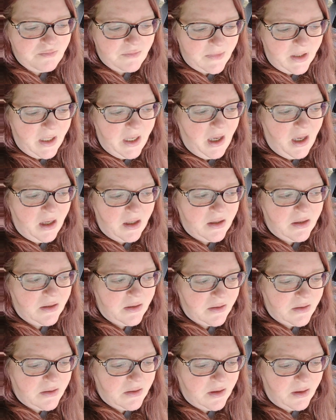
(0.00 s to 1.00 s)
yeah.
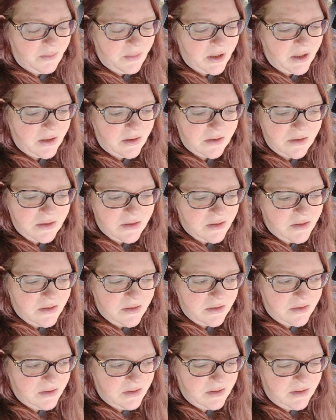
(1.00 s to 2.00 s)
I mean,
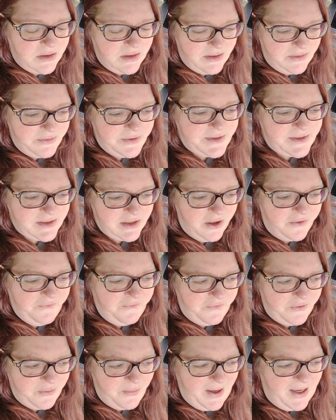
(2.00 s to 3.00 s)
it was tough
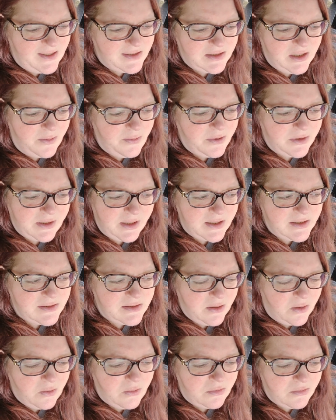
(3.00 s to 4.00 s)
for the past couple of
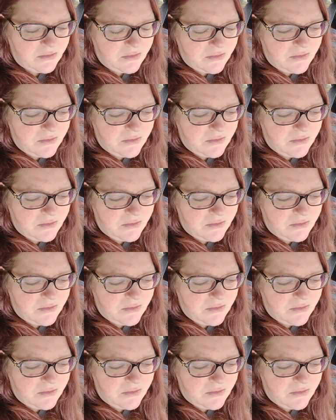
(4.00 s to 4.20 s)
days, though.